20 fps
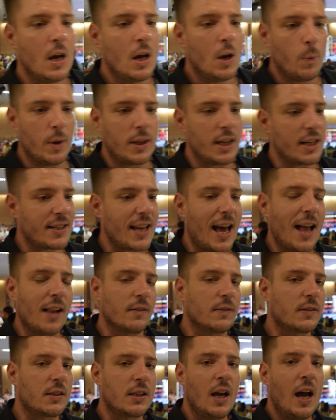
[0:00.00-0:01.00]
with
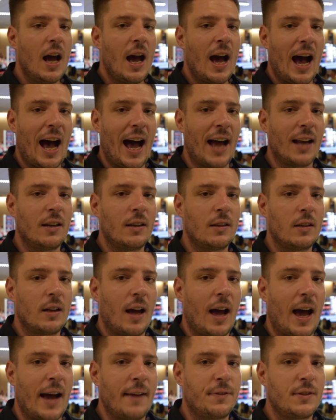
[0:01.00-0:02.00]
yourselves. And
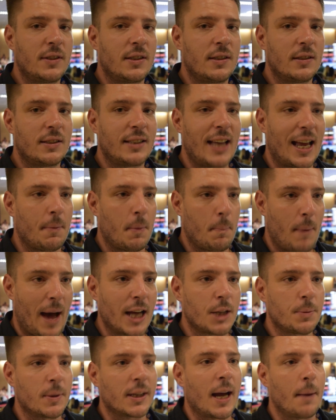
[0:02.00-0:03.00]
I've set up a
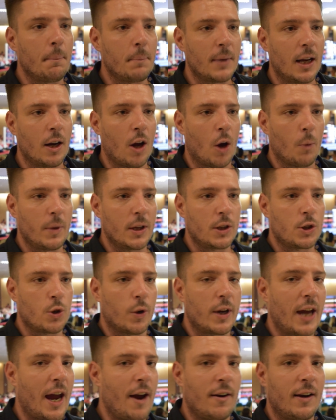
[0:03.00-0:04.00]
management company along with Joe
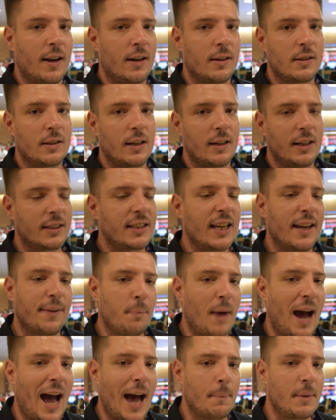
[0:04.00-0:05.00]
Yarrell and Latif
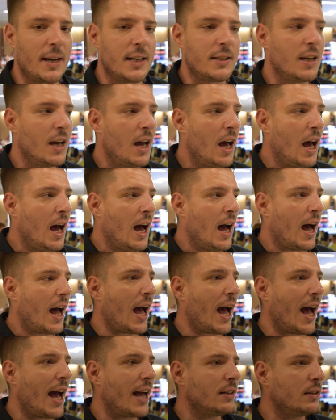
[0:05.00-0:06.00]
Mohammed
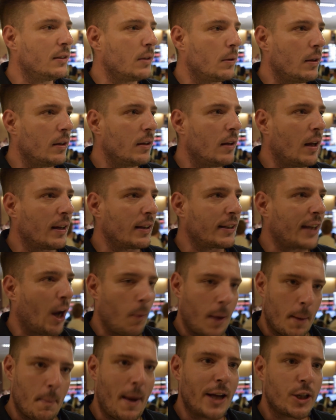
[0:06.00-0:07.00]
and got
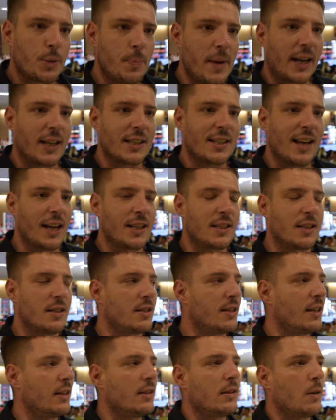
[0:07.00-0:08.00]
my matchmaker's license.
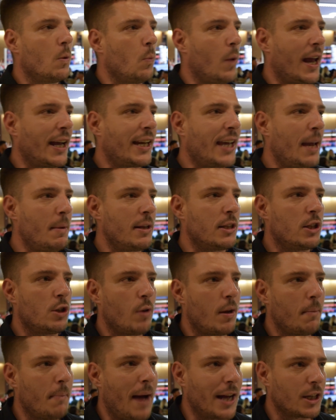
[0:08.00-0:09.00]
And when I came in to
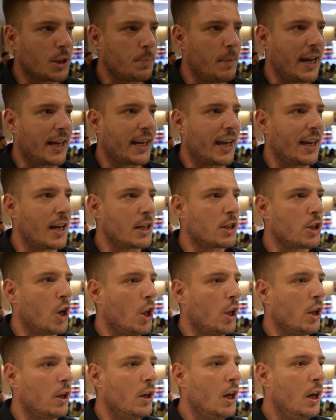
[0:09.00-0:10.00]
do matchmaking, I
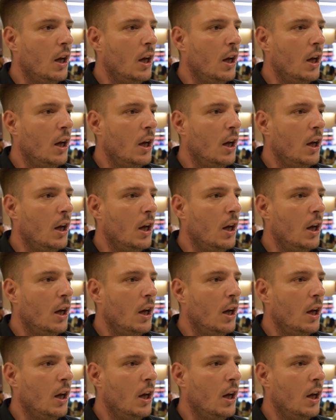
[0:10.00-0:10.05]
saw